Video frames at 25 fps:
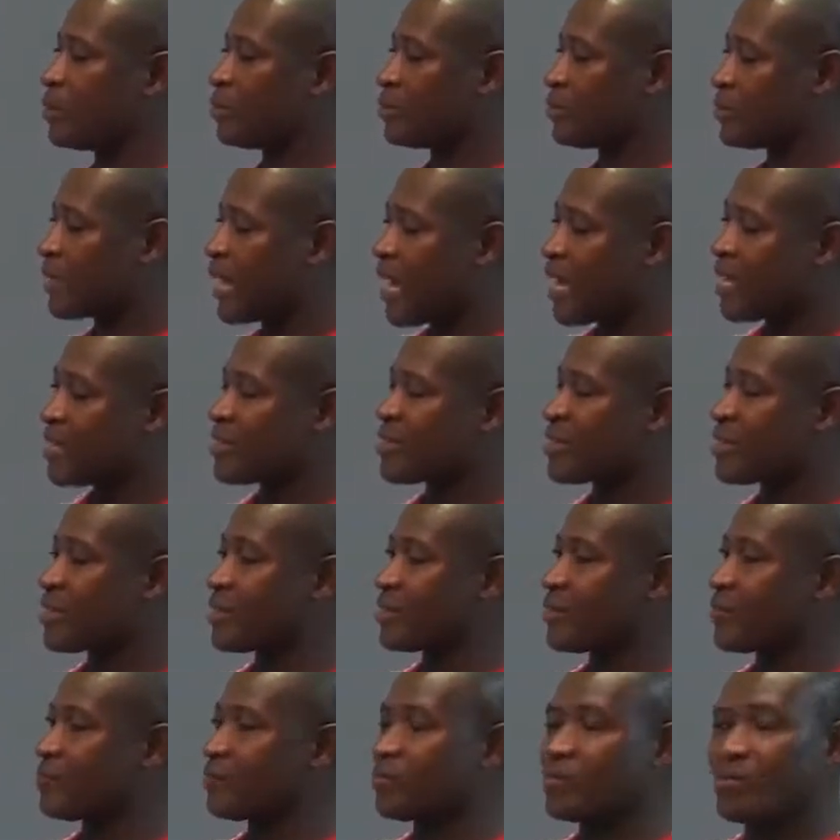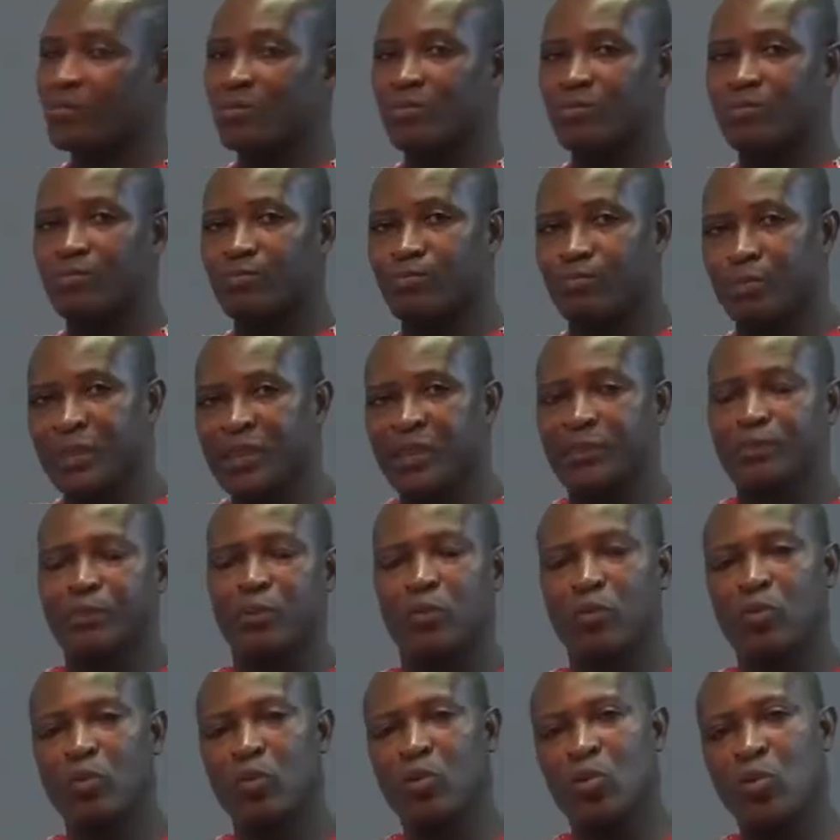that
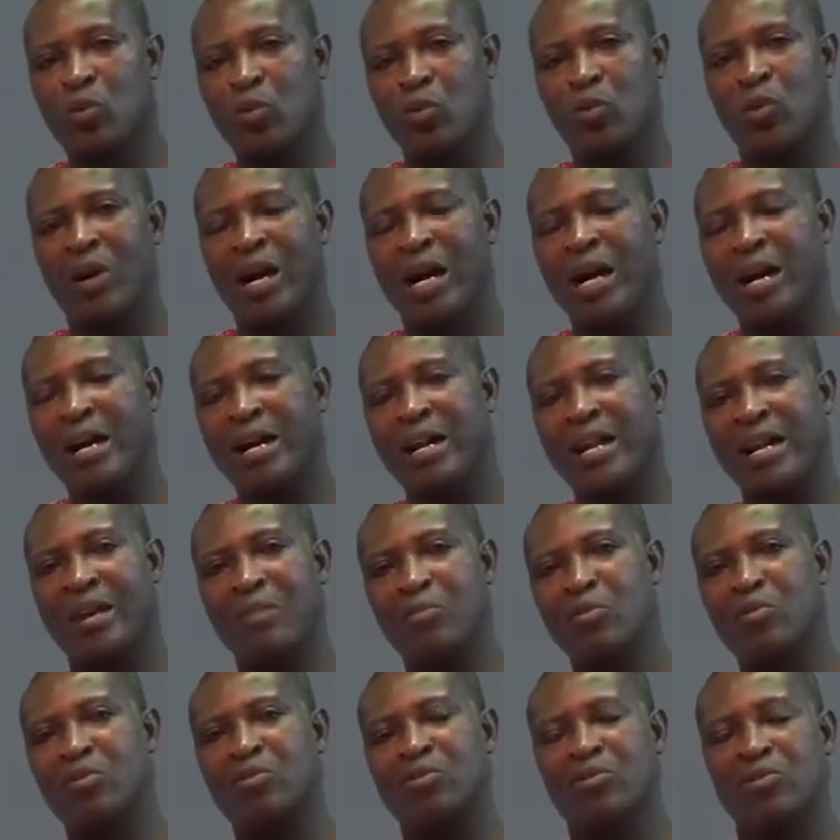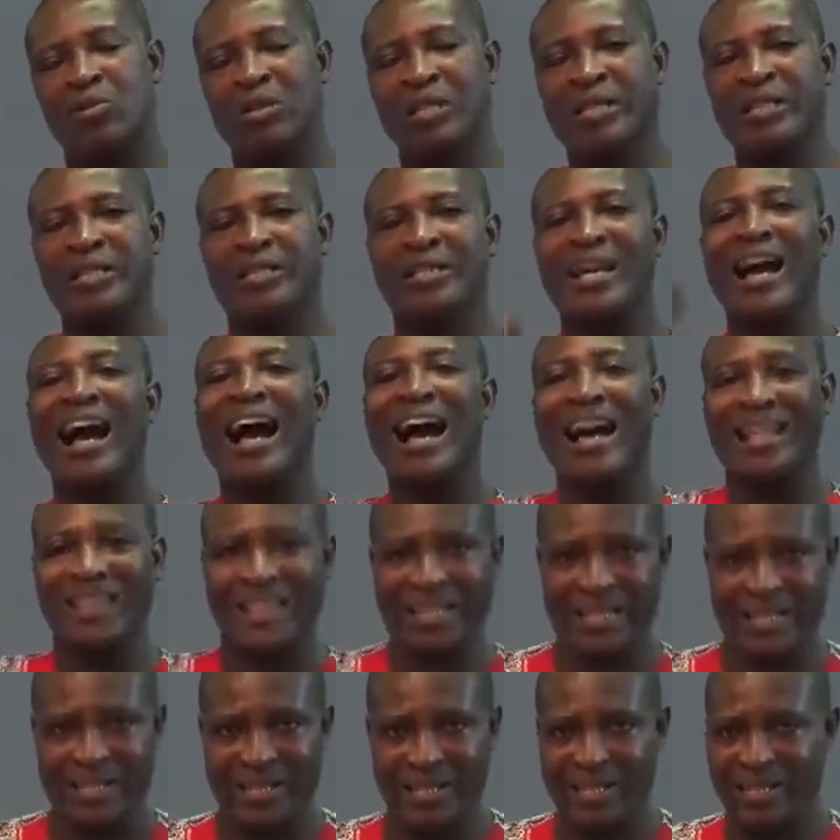people who are able to lead
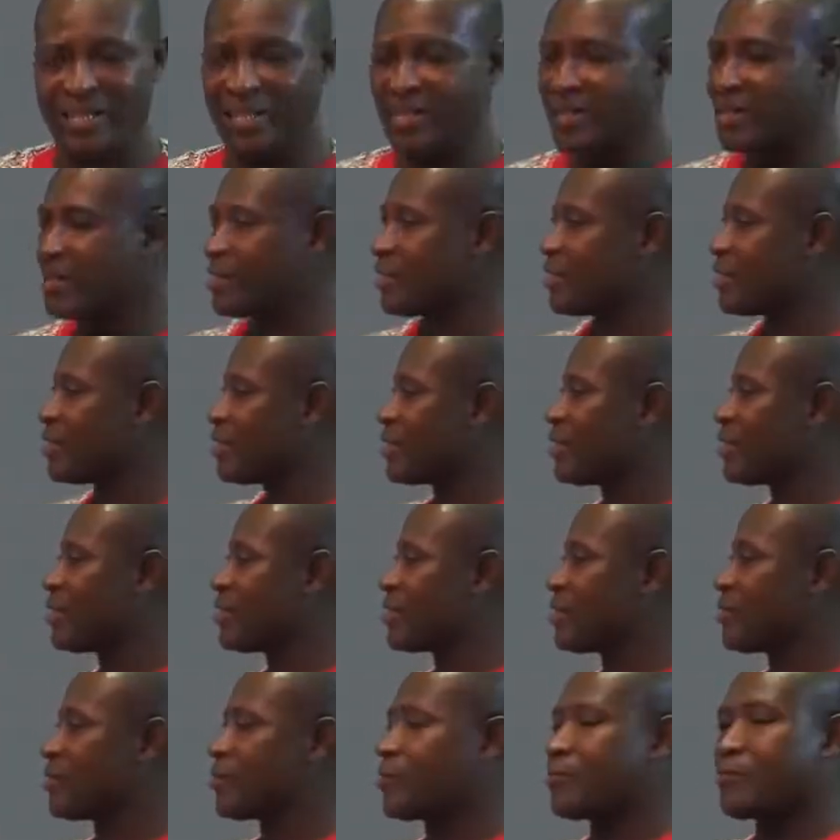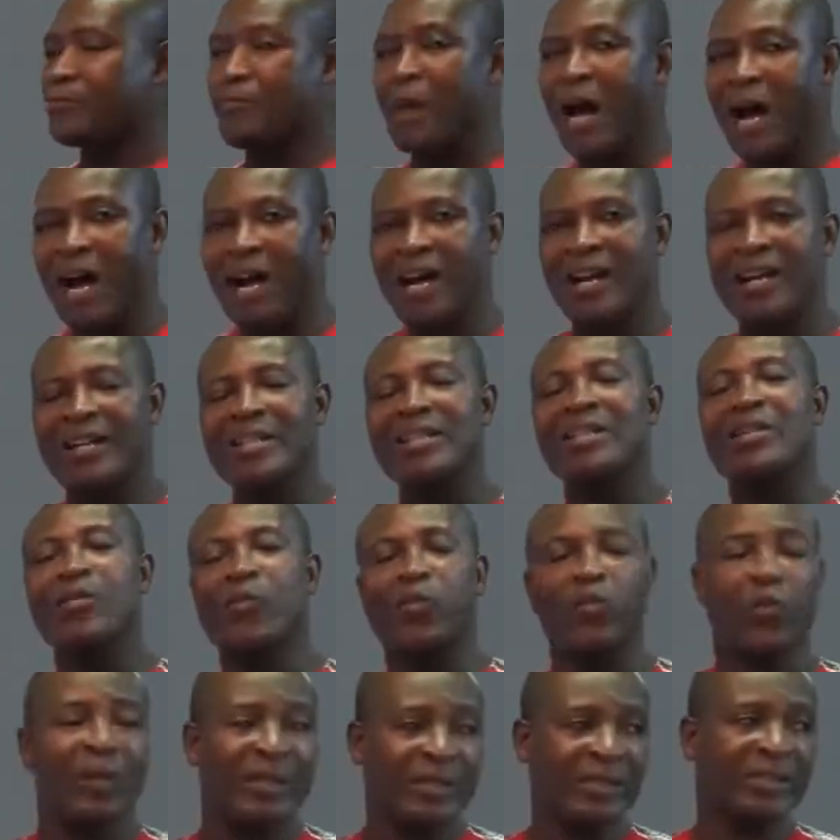others by
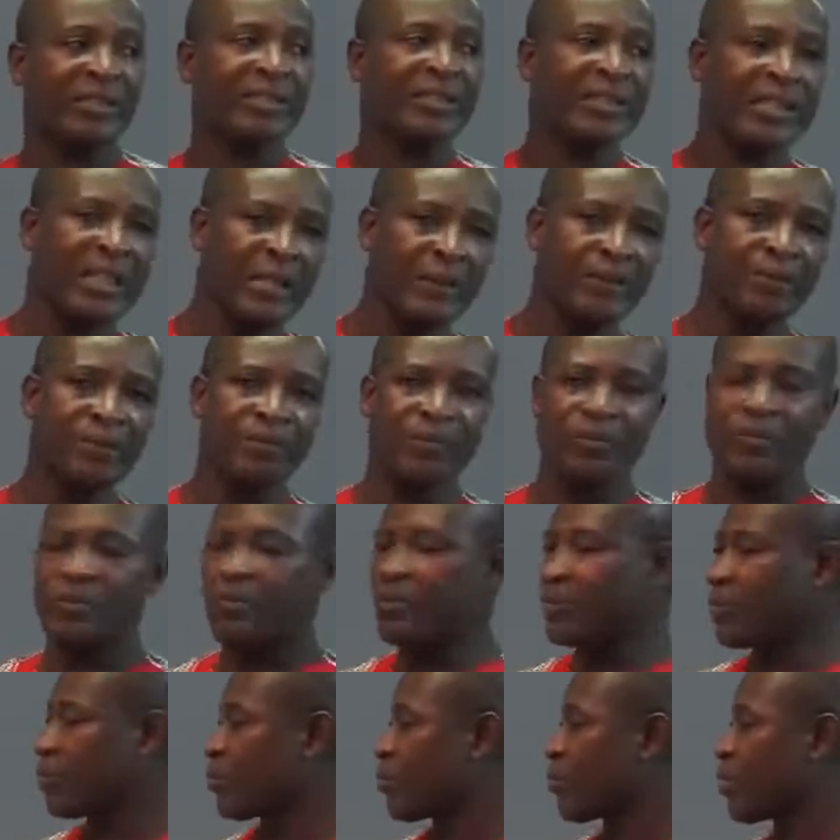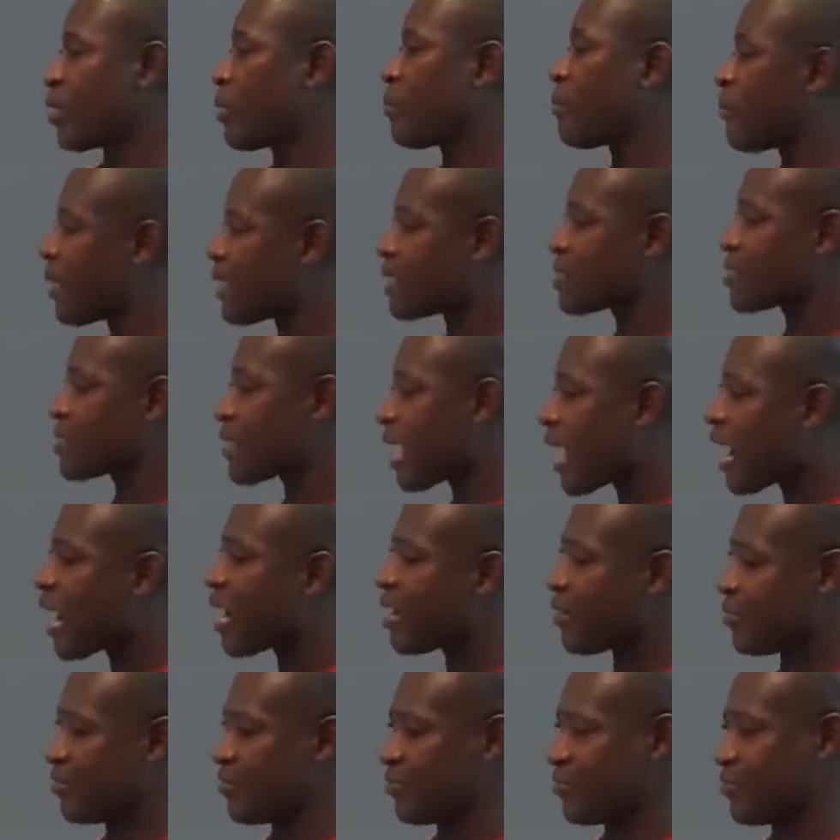influencing them must
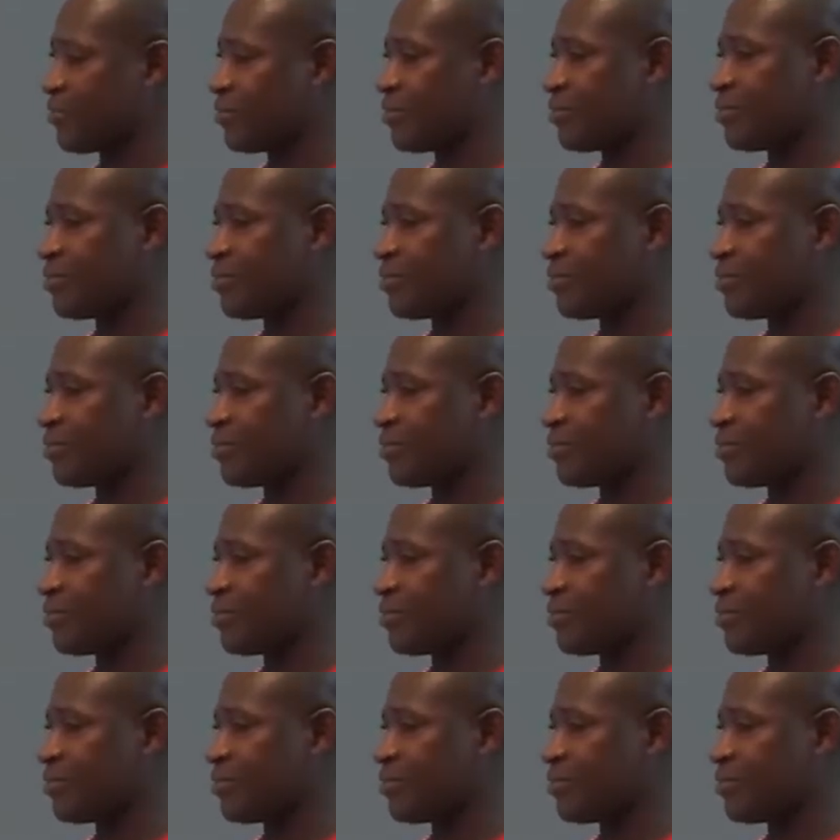have.